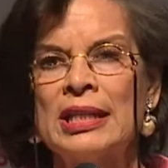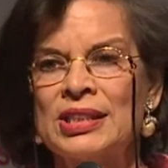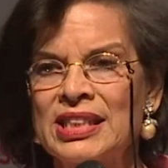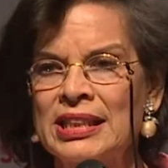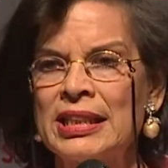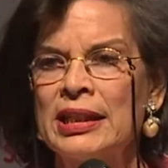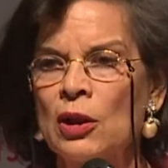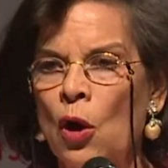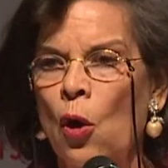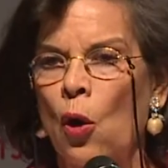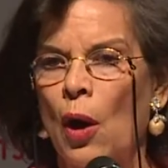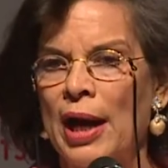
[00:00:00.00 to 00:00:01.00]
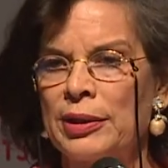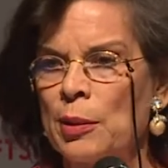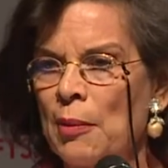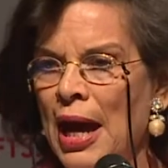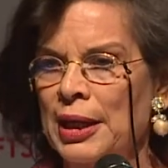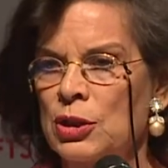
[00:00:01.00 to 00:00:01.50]
CEO and the
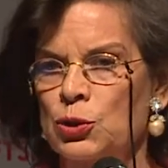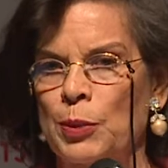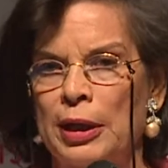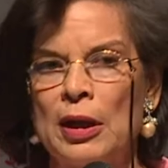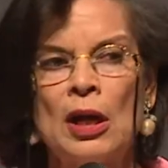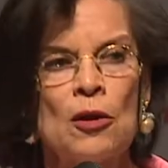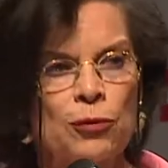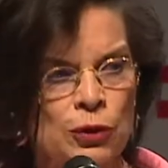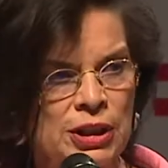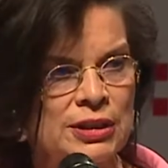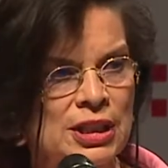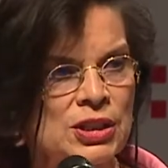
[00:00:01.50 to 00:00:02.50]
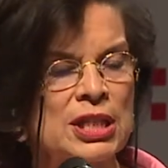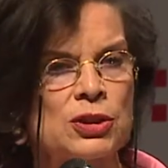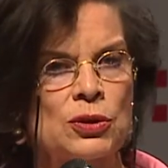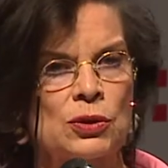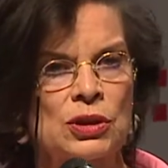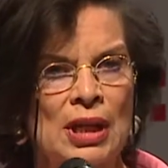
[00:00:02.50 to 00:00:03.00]
management for the
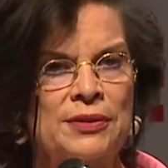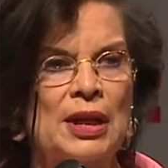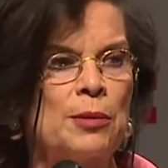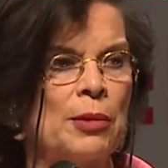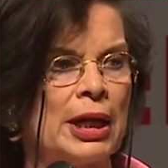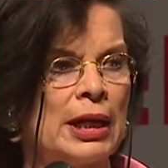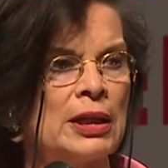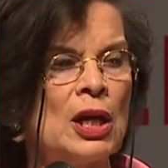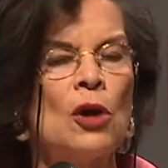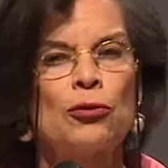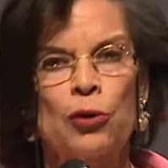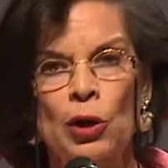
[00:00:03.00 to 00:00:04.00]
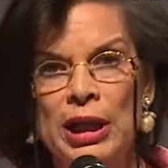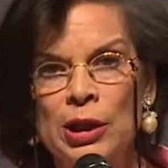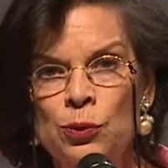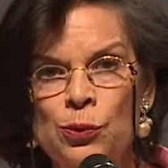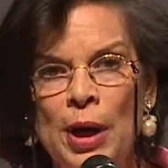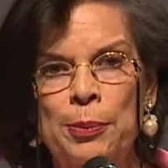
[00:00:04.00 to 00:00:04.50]
decisions that they made, for
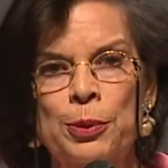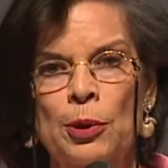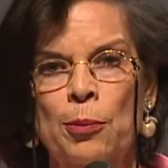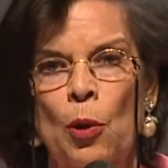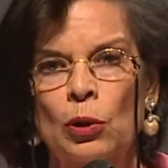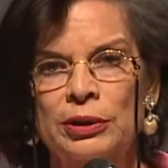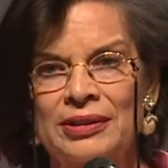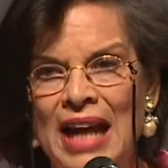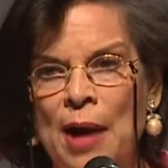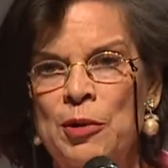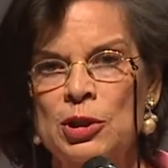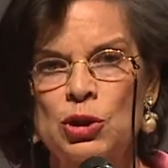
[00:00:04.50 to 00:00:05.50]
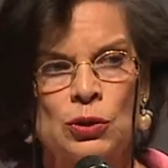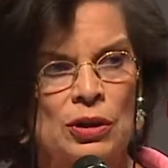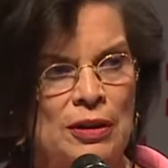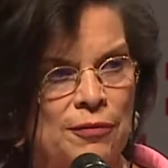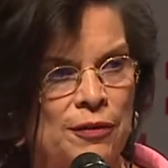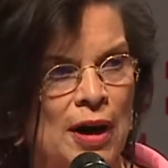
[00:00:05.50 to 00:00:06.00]
irreparable damage to
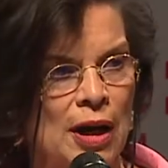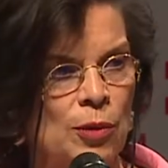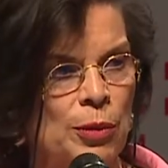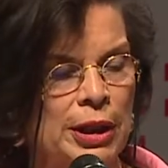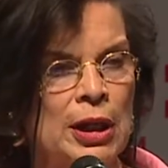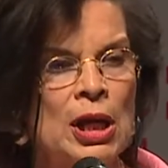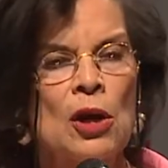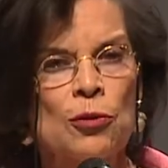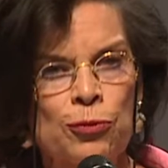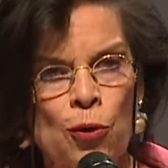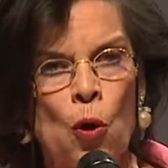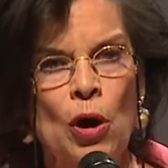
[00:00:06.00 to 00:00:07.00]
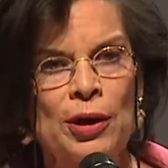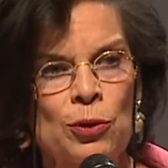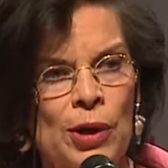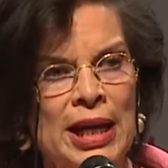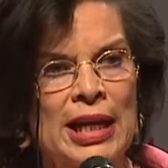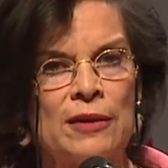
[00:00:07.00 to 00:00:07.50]
the environment, for
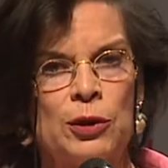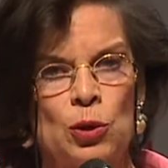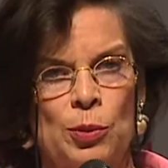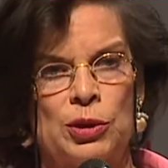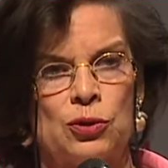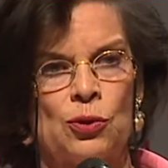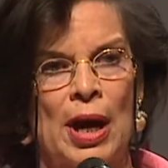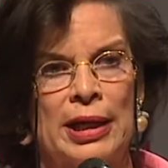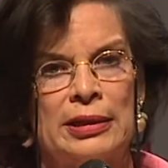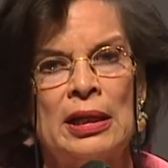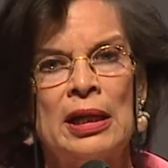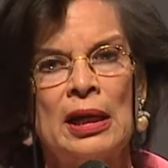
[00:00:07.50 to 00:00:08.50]
grave human rights